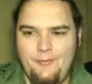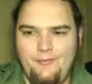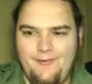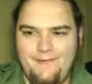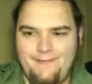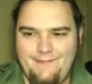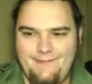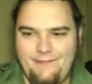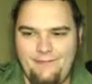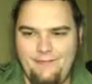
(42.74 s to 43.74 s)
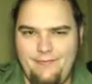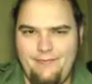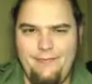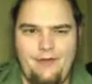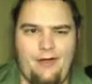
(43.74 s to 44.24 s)
was
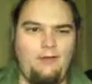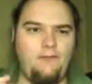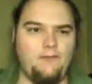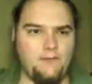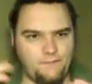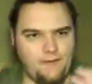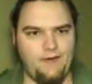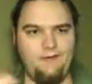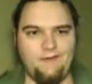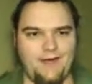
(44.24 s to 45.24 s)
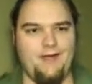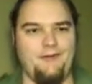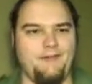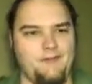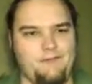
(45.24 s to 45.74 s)
the almost faux
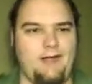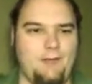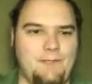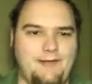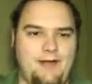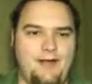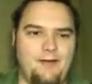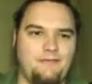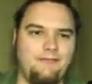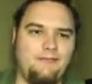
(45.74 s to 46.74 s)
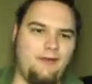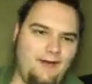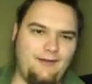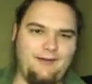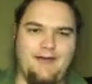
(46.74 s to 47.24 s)
character development of
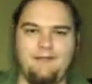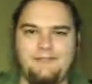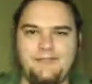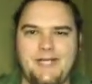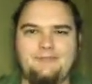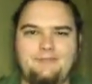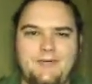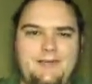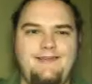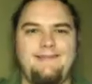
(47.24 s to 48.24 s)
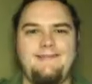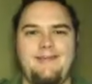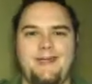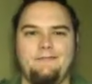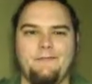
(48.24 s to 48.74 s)
Hawkeye, which I really didn't
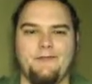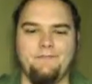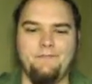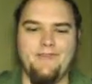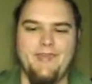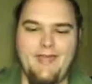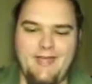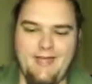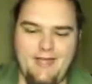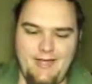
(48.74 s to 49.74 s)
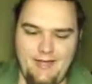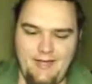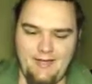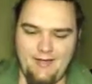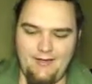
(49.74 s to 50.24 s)
care for.
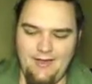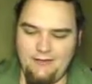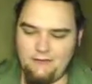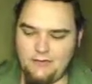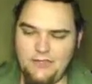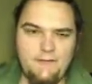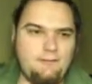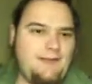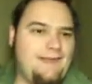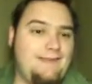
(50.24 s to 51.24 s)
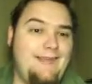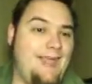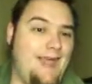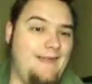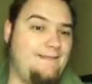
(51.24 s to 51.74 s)
You know, just because he
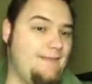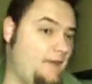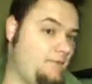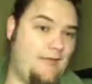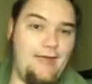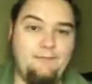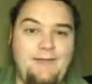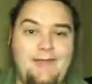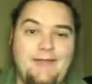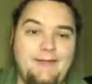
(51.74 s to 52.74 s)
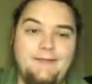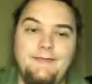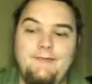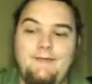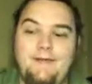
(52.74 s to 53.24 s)
has a family
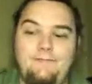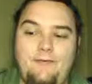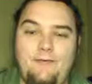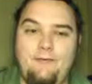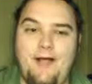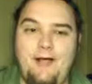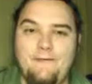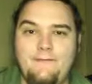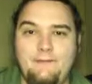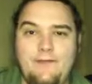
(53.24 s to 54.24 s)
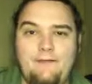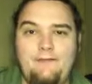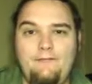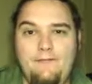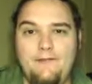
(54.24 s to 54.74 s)
at a farmhouse in the middle of
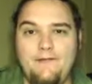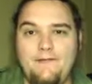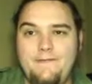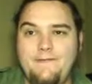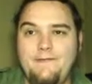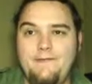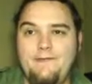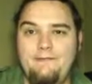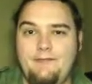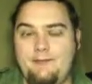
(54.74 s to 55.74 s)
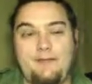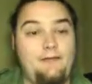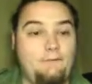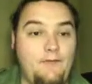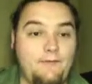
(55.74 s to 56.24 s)
the woods. Well, not
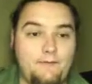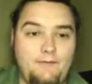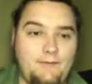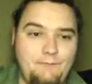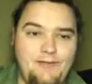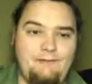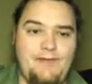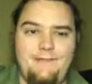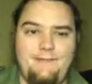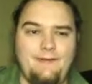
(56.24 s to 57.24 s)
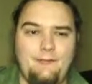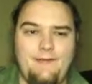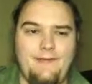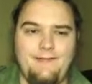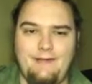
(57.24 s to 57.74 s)
middle of the woods. You know, middle of a nice little
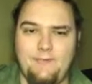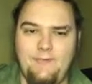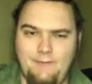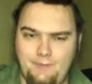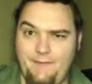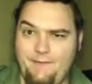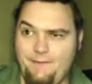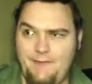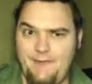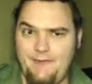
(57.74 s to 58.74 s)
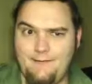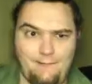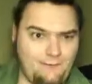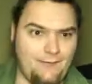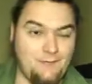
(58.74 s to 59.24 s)
place. I'm assuming Pennsylvania, because
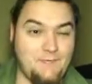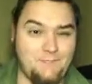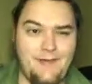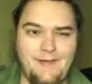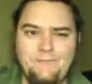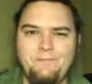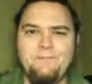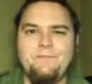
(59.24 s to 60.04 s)
it looks like Pennsylvania.